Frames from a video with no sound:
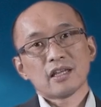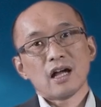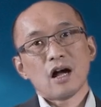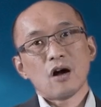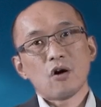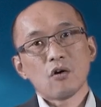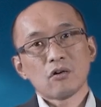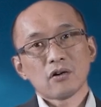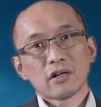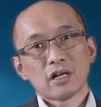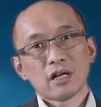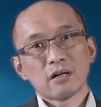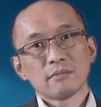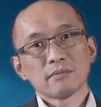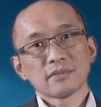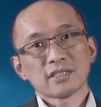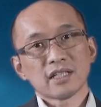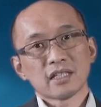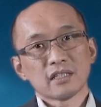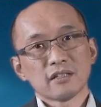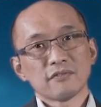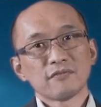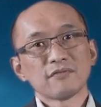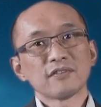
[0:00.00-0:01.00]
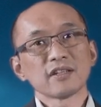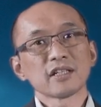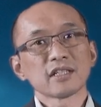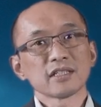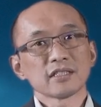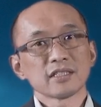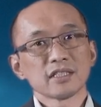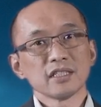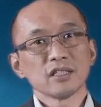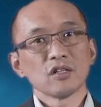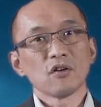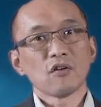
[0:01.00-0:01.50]
the outcomes and the
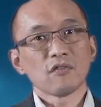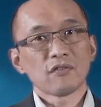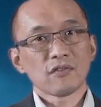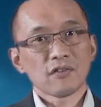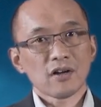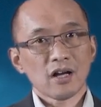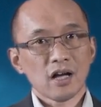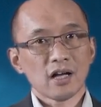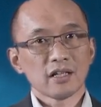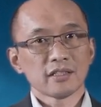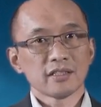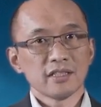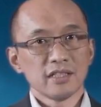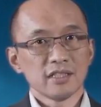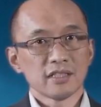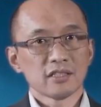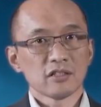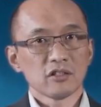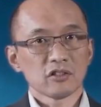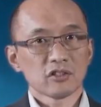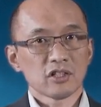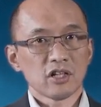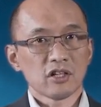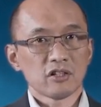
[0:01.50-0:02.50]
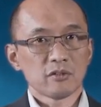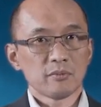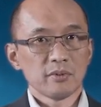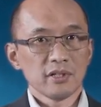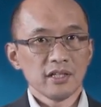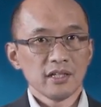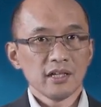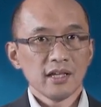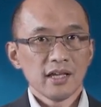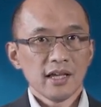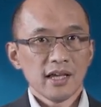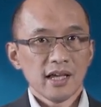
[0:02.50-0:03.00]
efficacy of CAR T-cell
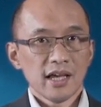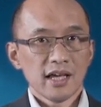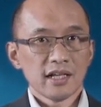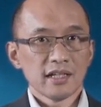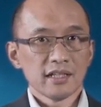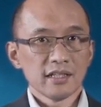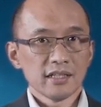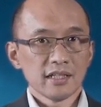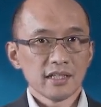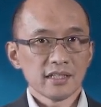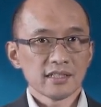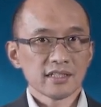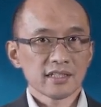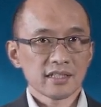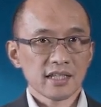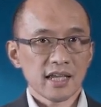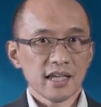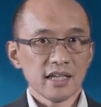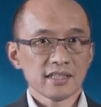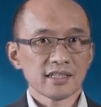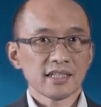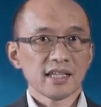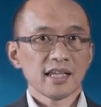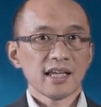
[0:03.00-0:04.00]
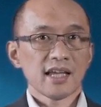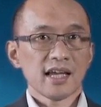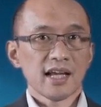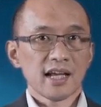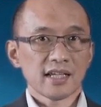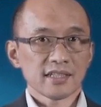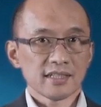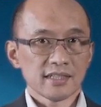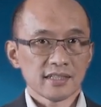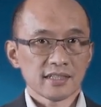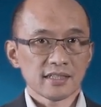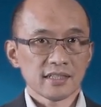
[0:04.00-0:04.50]
therapy, and in this case,
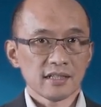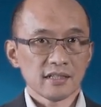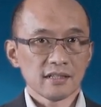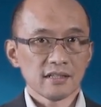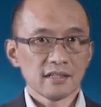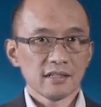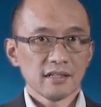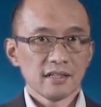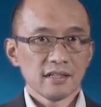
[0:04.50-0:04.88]
XSL.